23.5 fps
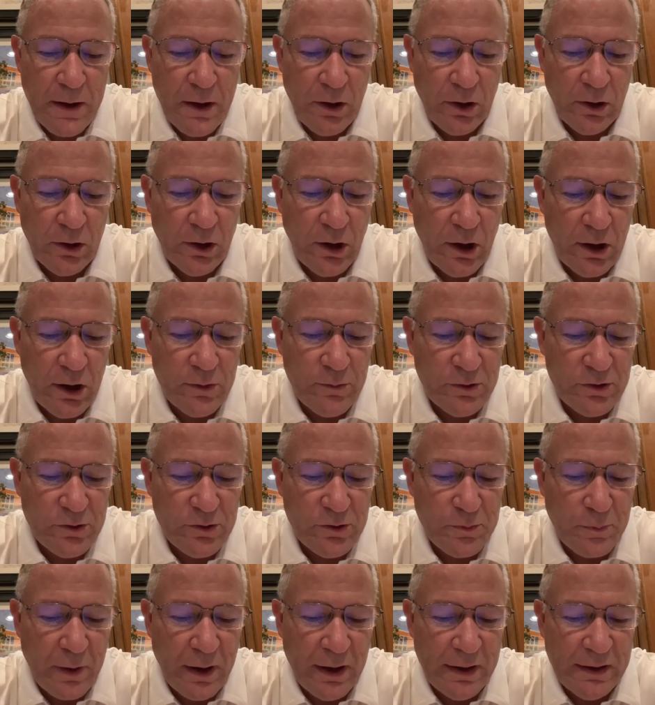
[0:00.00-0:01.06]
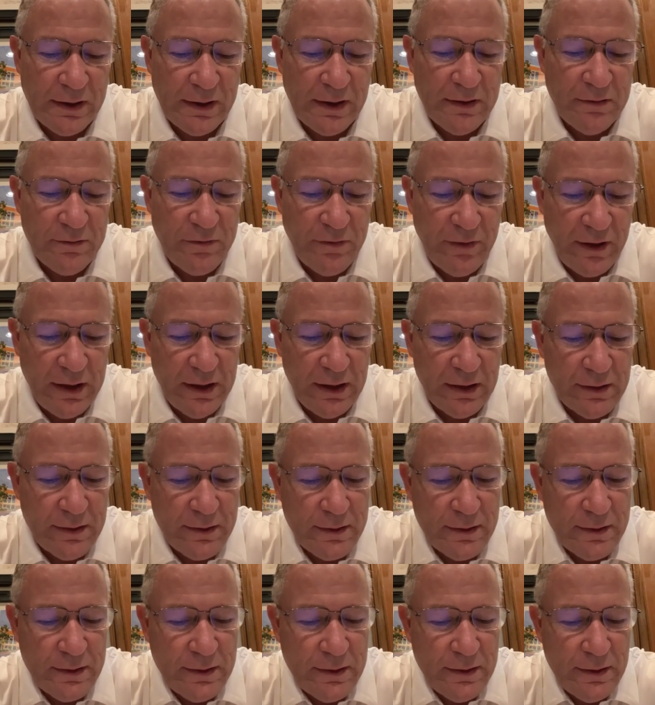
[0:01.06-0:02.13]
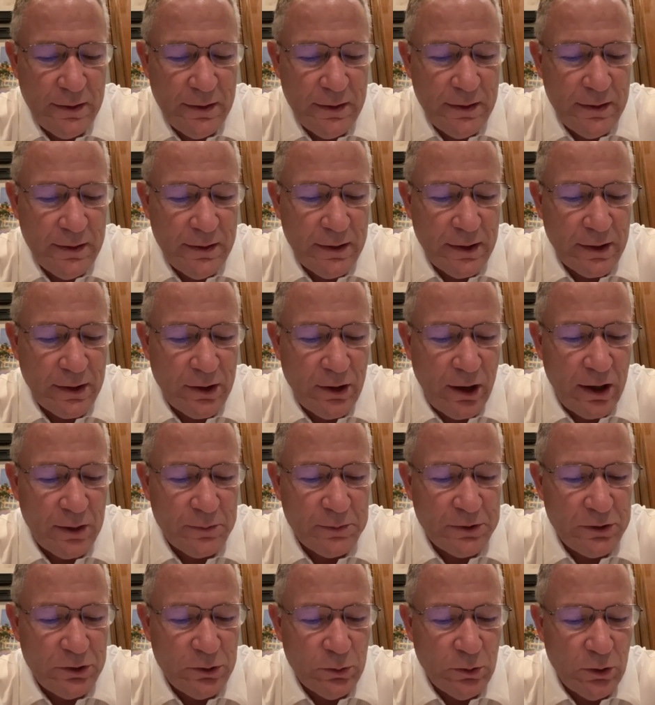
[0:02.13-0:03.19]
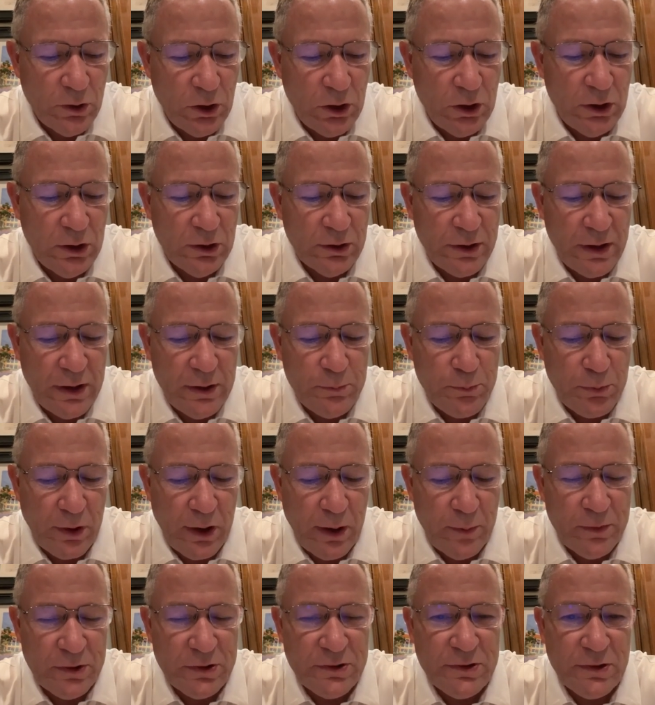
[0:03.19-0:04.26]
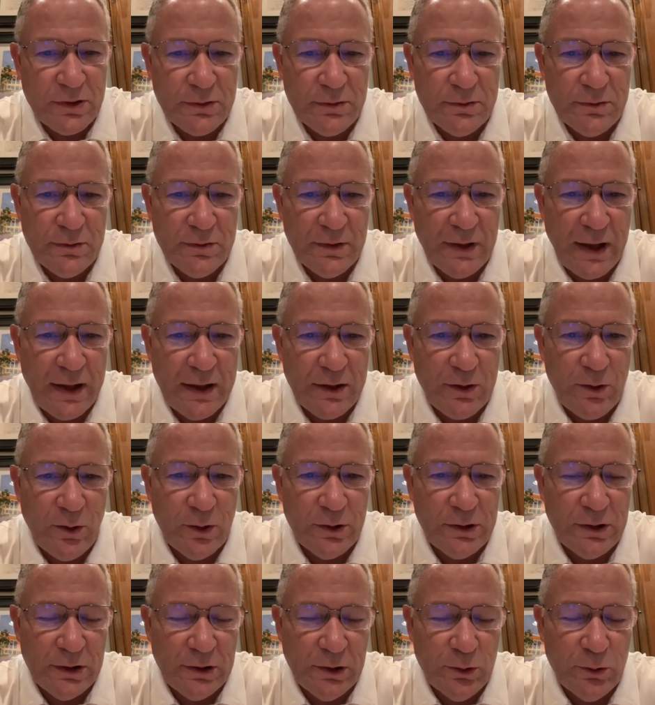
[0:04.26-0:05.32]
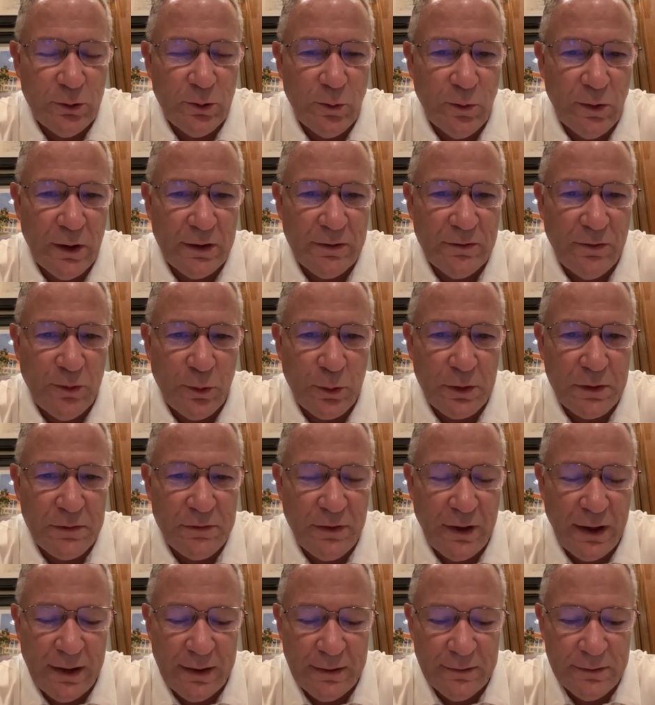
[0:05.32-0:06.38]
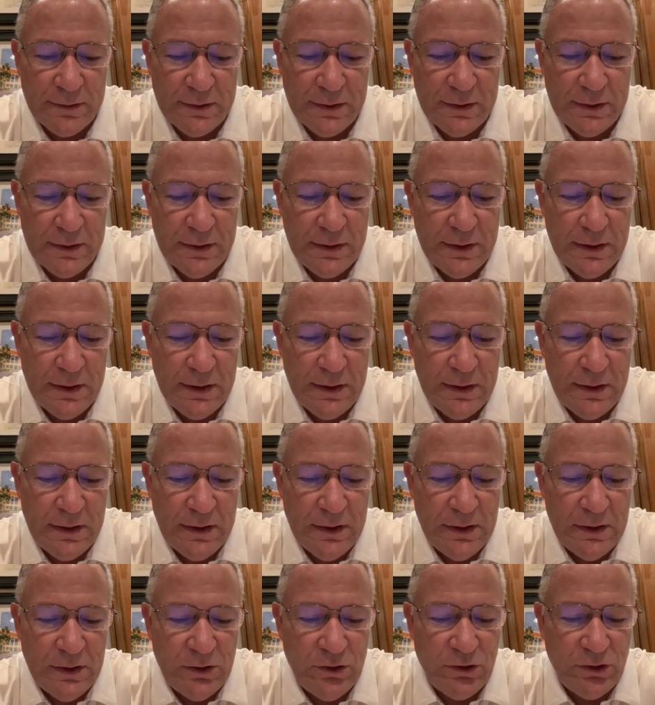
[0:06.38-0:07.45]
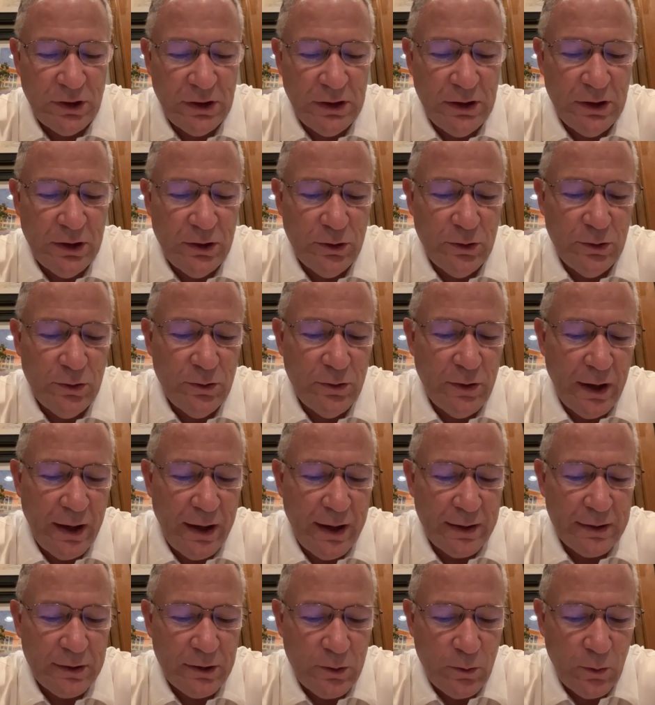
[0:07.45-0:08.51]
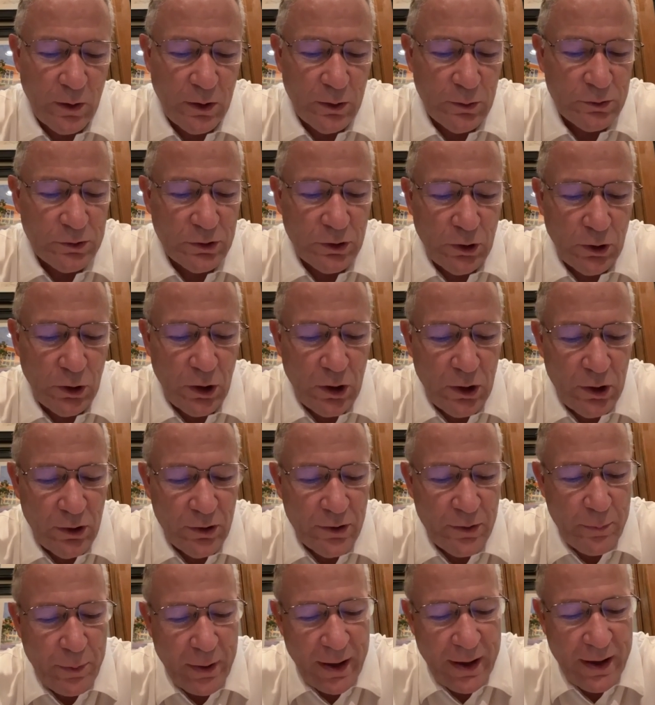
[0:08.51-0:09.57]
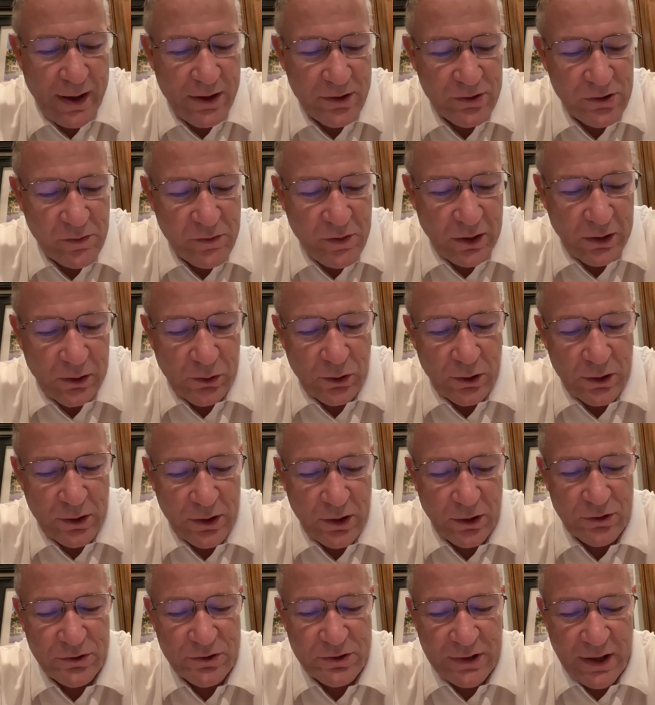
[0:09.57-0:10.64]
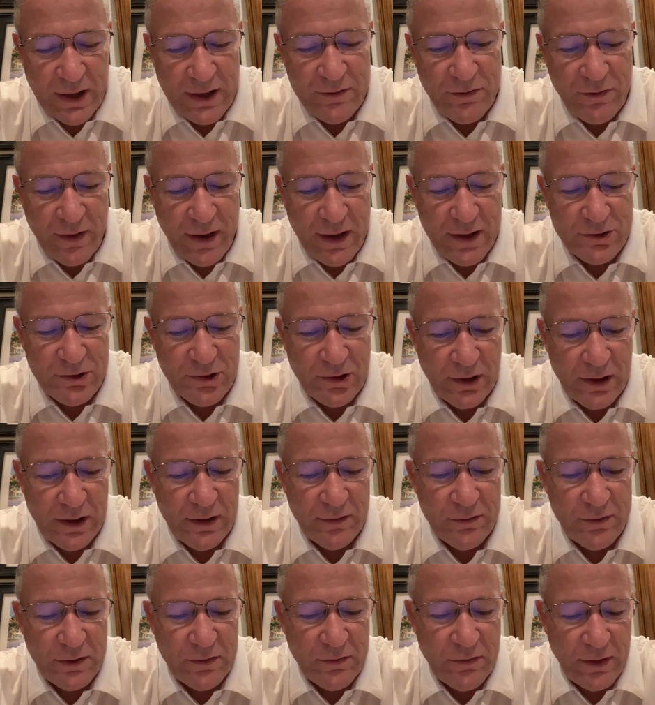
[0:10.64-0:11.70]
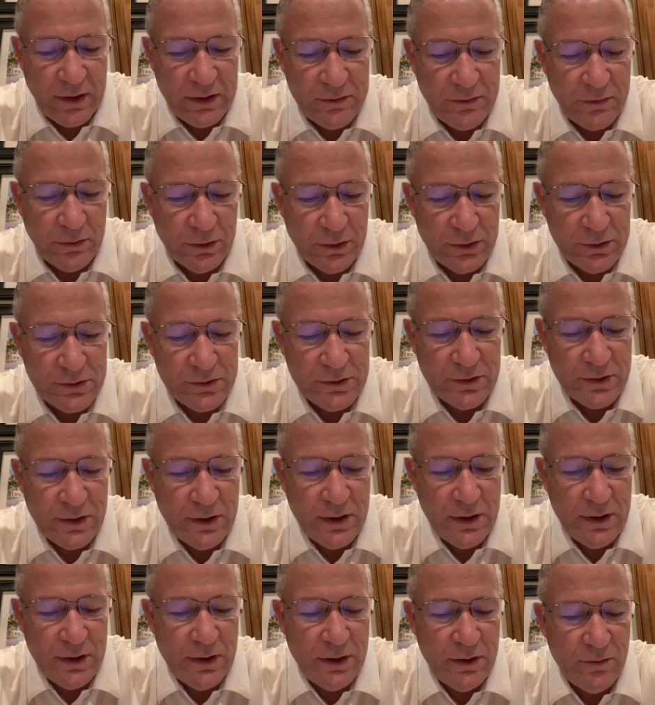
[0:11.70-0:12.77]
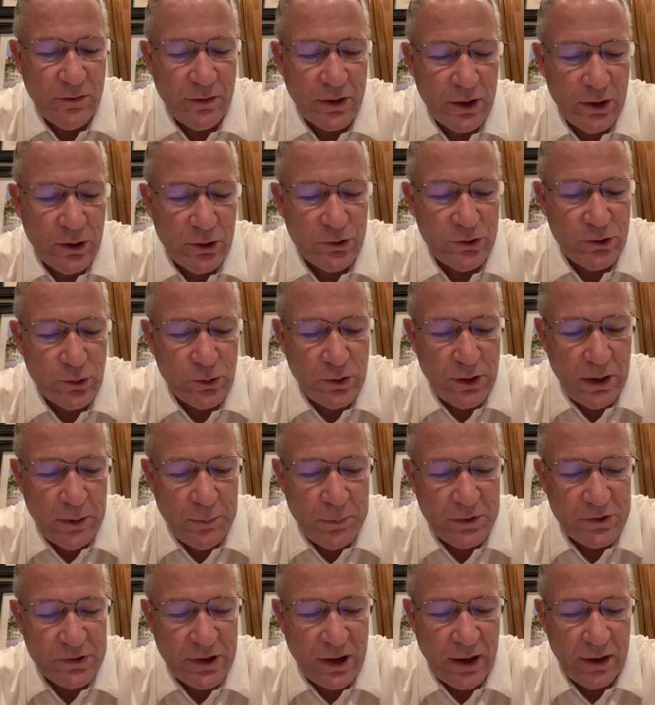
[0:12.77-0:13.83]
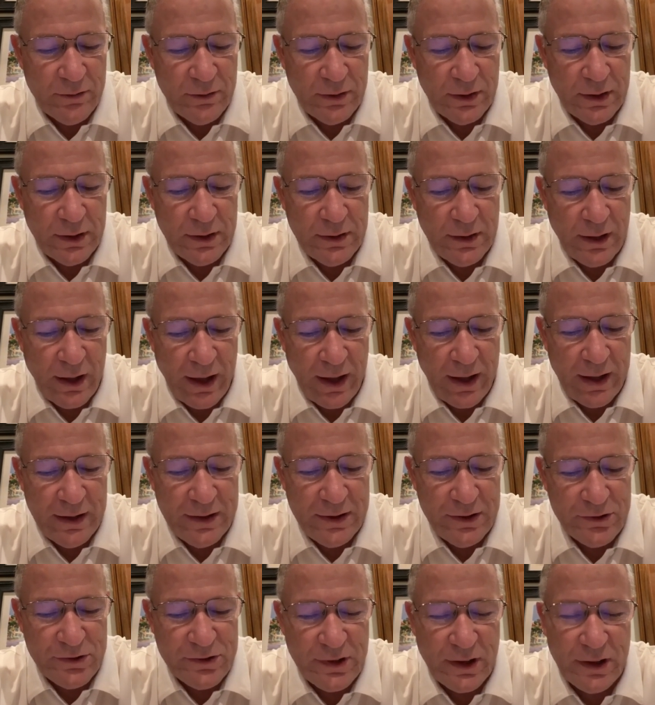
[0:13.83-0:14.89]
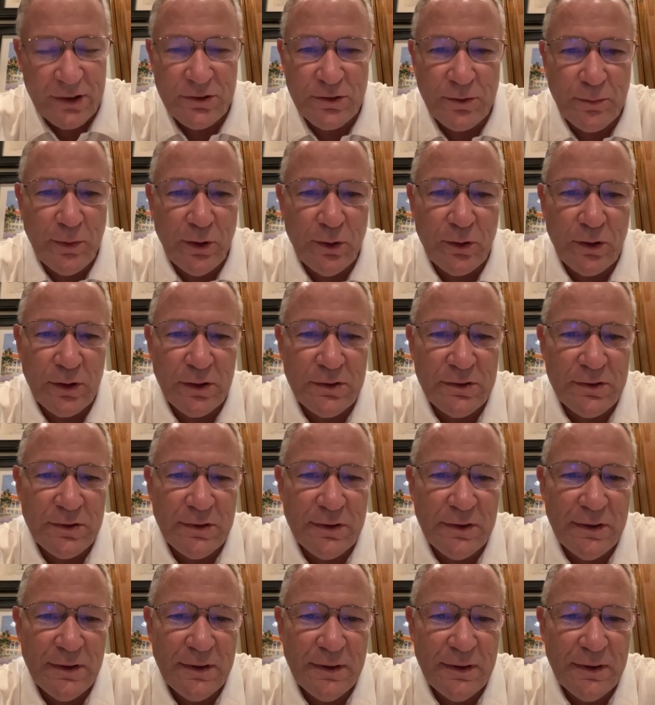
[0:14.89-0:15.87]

Her heart responded in faith, that God would do all he had promised, that according to Luke 1:45. She knew that, quote, all the paths of the Lord are steadfast love and faithfulness for those who keep his covenant and his testimonies,